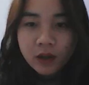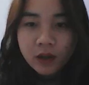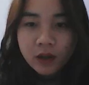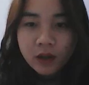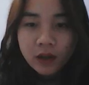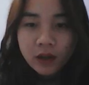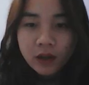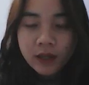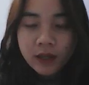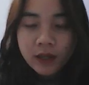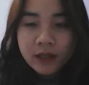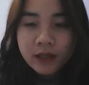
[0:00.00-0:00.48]

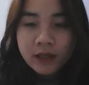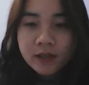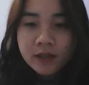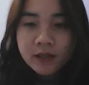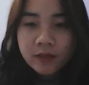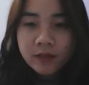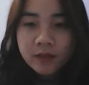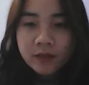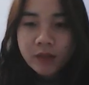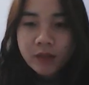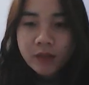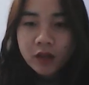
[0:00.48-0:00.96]
It
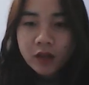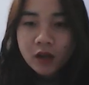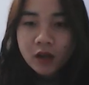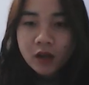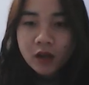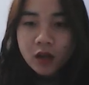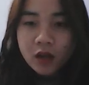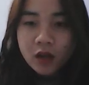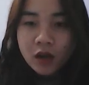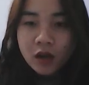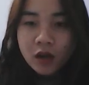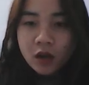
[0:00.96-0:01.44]
doesn't mean
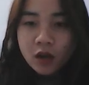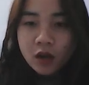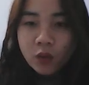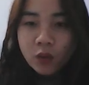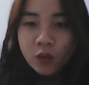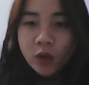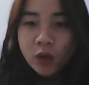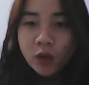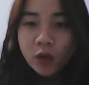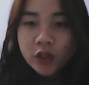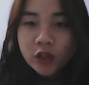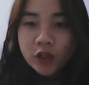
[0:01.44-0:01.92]

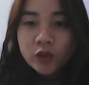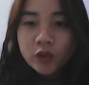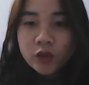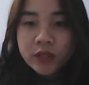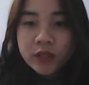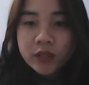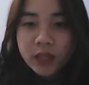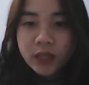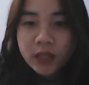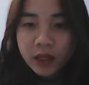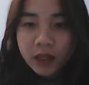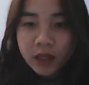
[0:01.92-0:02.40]
what you
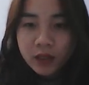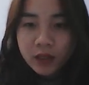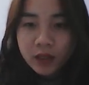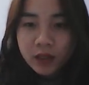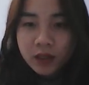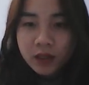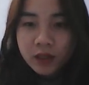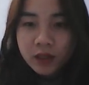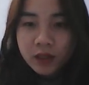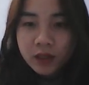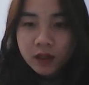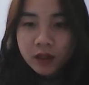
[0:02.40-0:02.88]
said.
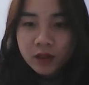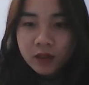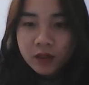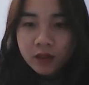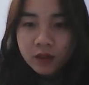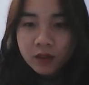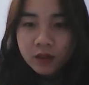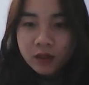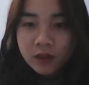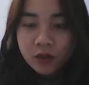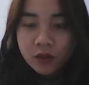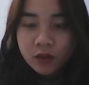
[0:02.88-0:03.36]

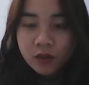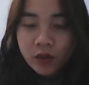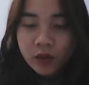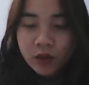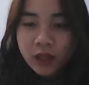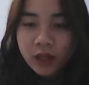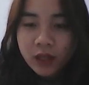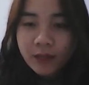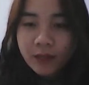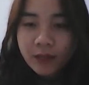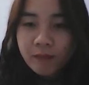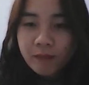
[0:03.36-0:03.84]
Okay,
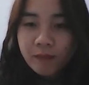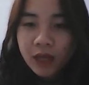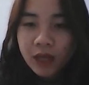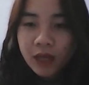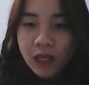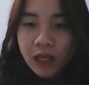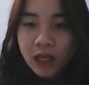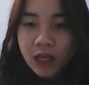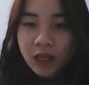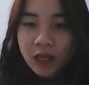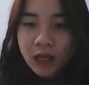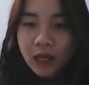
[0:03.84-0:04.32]
the
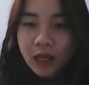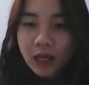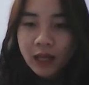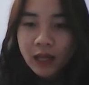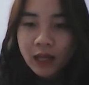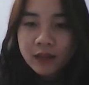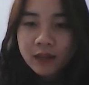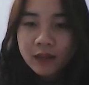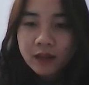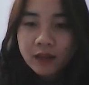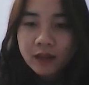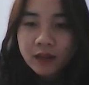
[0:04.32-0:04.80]
meaning
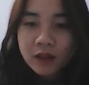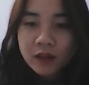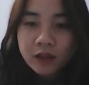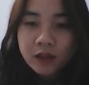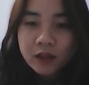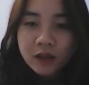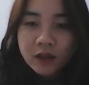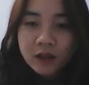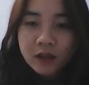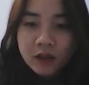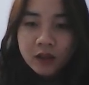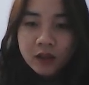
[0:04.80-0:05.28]
in the
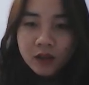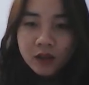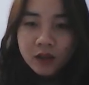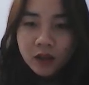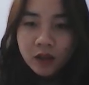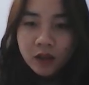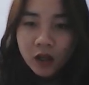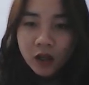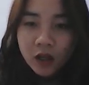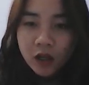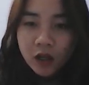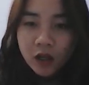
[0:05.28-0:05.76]

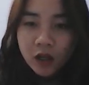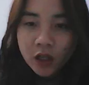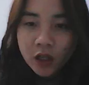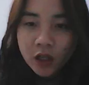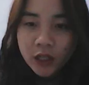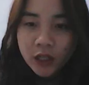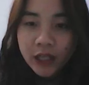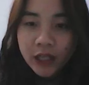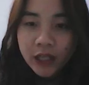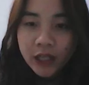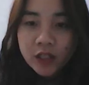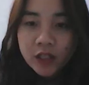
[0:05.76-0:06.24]

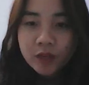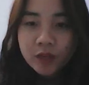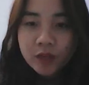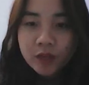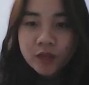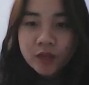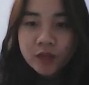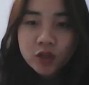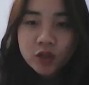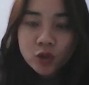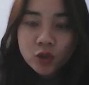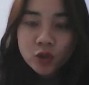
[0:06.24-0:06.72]
idioms
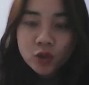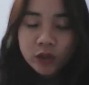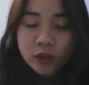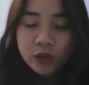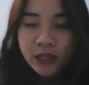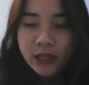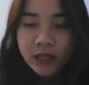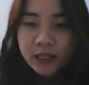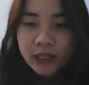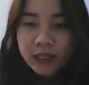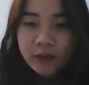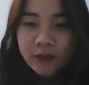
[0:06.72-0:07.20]
is
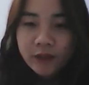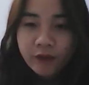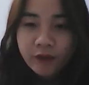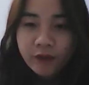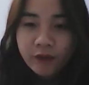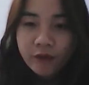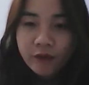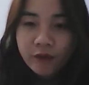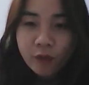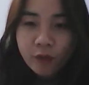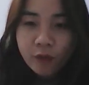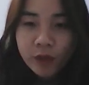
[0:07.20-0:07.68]
totally
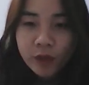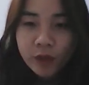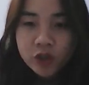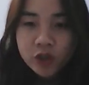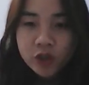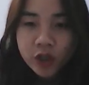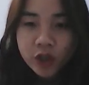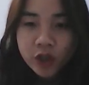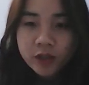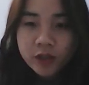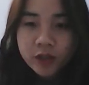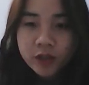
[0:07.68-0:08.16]
different from each
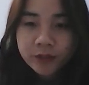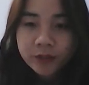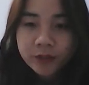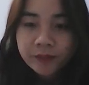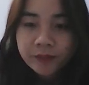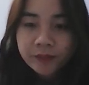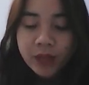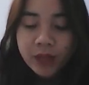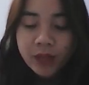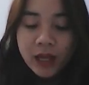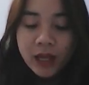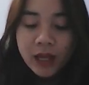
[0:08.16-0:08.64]
other.
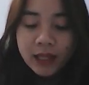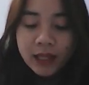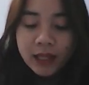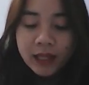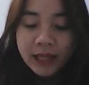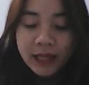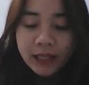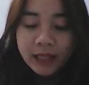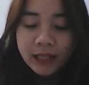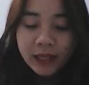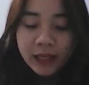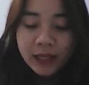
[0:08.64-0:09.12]

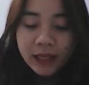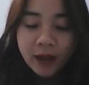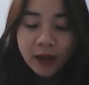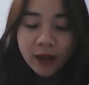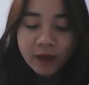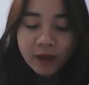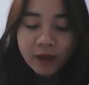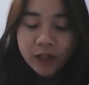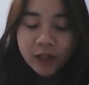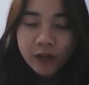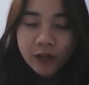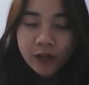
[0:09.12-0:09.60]
Like I
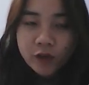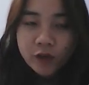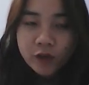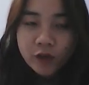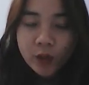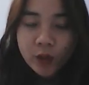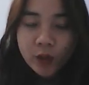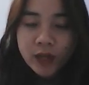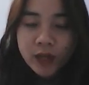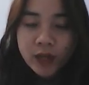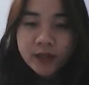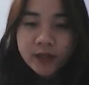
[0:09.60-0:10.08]
will give you
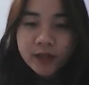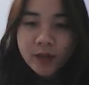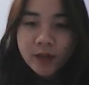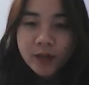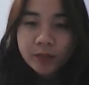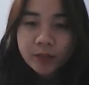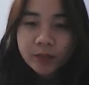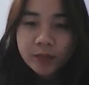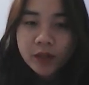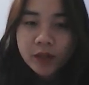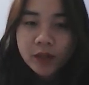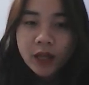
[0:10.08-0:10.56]
one
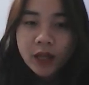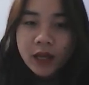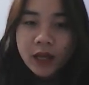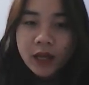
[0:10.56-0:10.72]
example.